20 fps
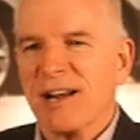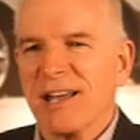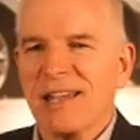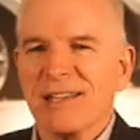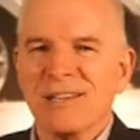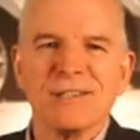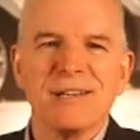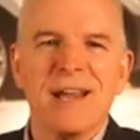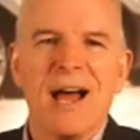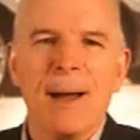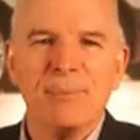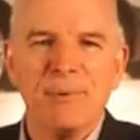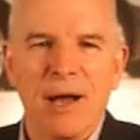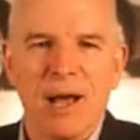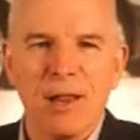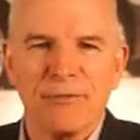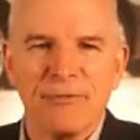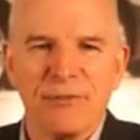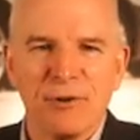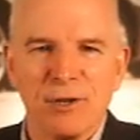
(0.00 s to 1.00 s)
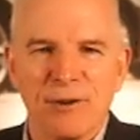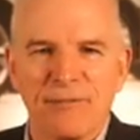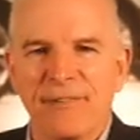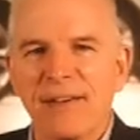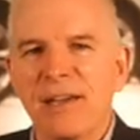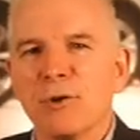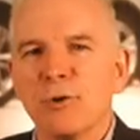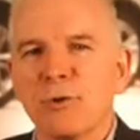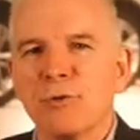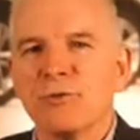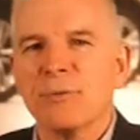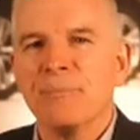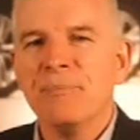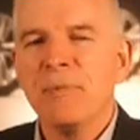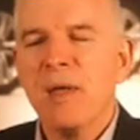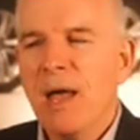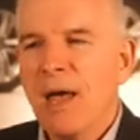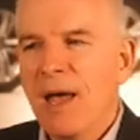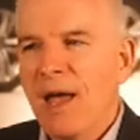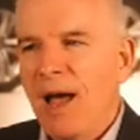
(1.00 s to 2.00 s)
get the top dollar for your vehicles.
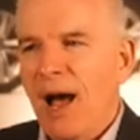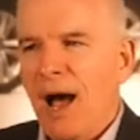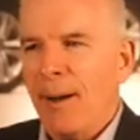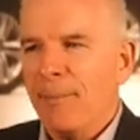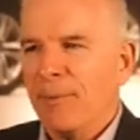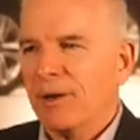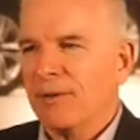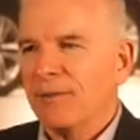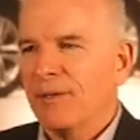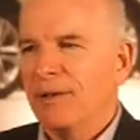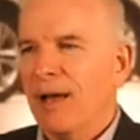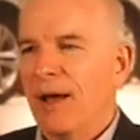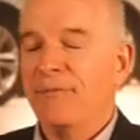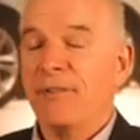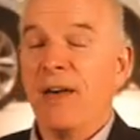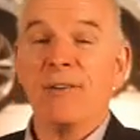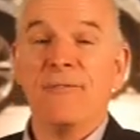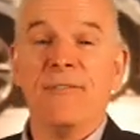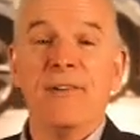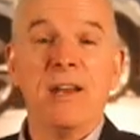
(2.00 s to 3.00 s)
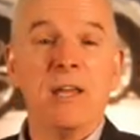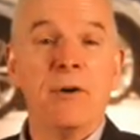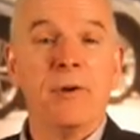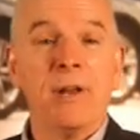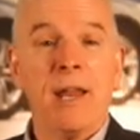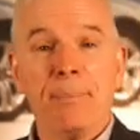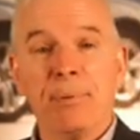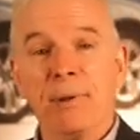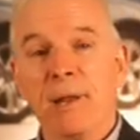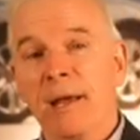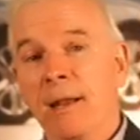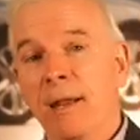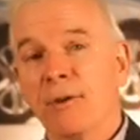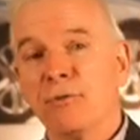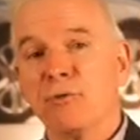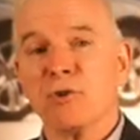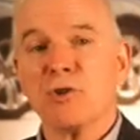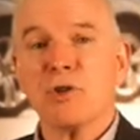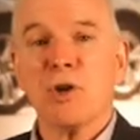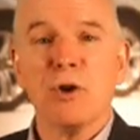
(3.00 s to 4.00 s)
I've got a video in that
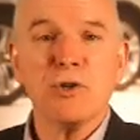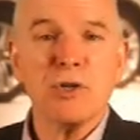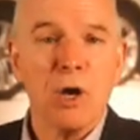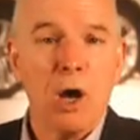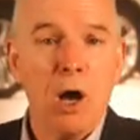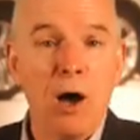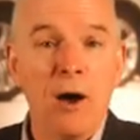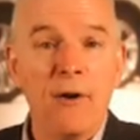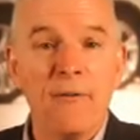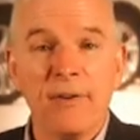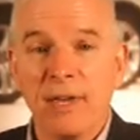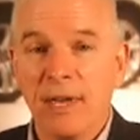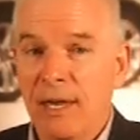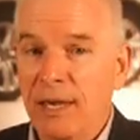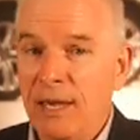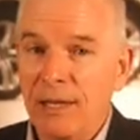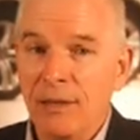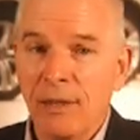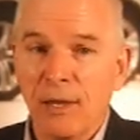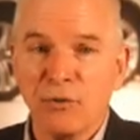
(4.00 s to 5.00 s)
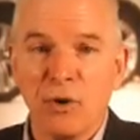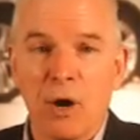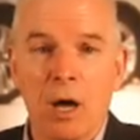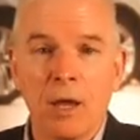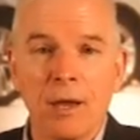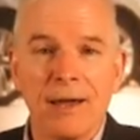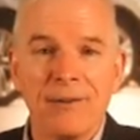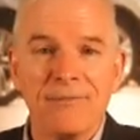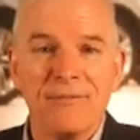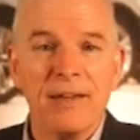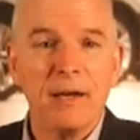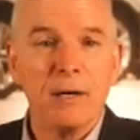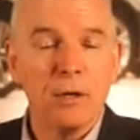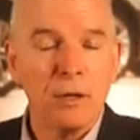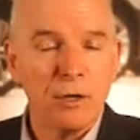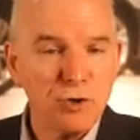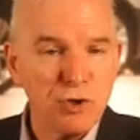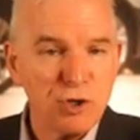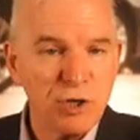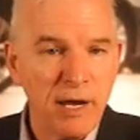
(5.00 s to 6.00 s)
playlist that shows you OVE, that's the online
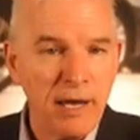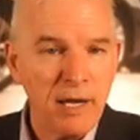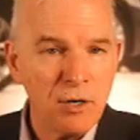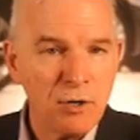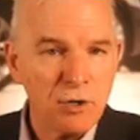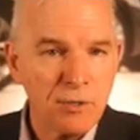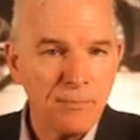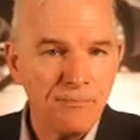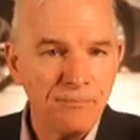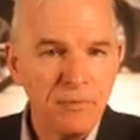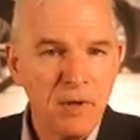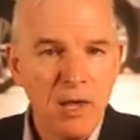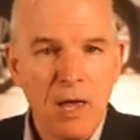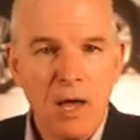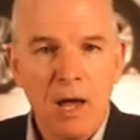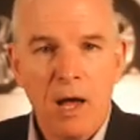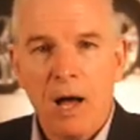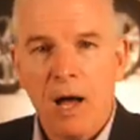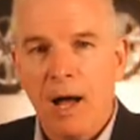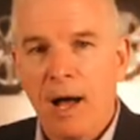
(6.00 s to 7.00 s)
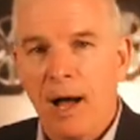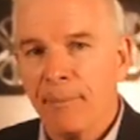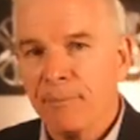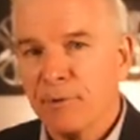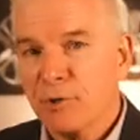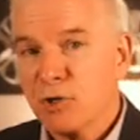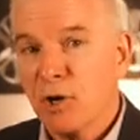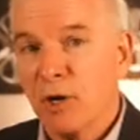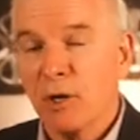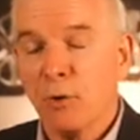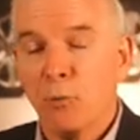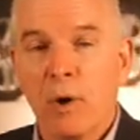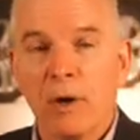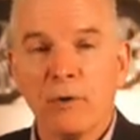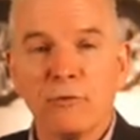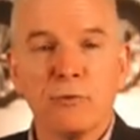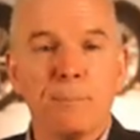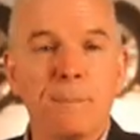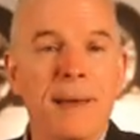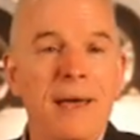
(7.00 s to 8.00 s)
vehicle exchange. I'm going to show you
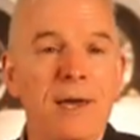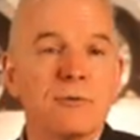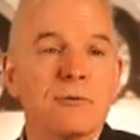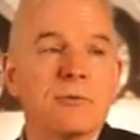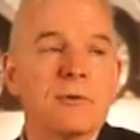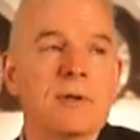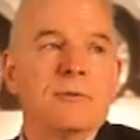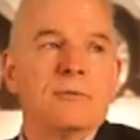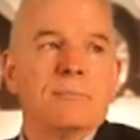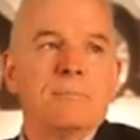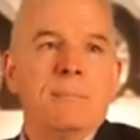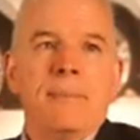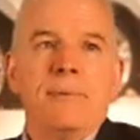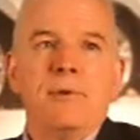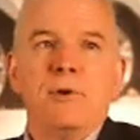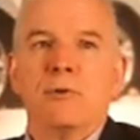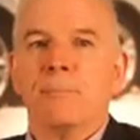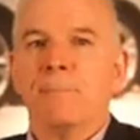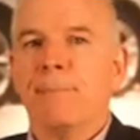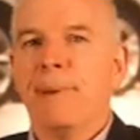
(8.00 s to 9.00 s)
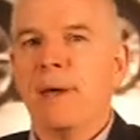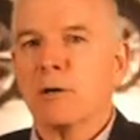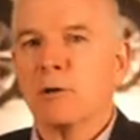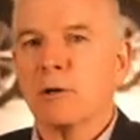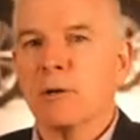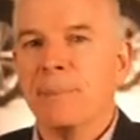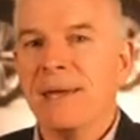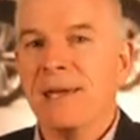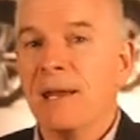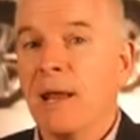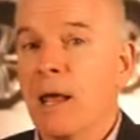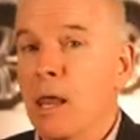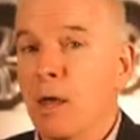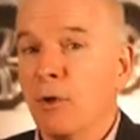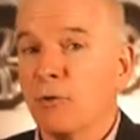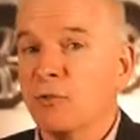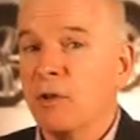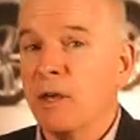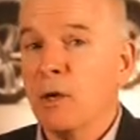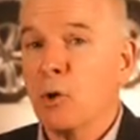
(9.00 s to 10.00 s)
what's best is maybe you're better to be an
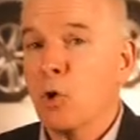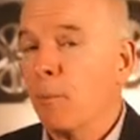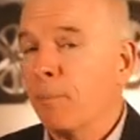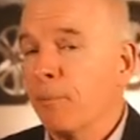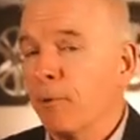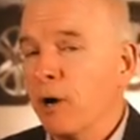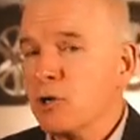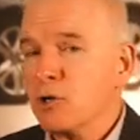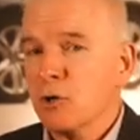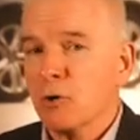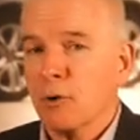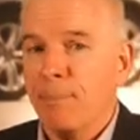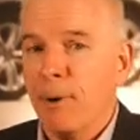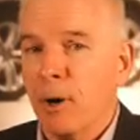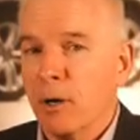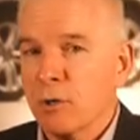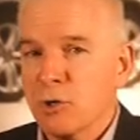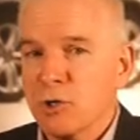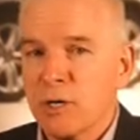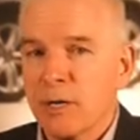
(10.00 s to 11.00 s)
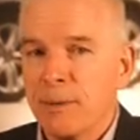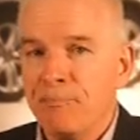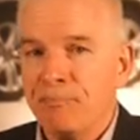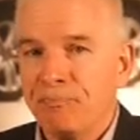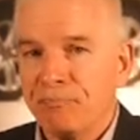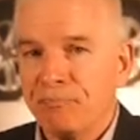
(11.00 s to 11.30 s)
LLC, corporation, or a partnership.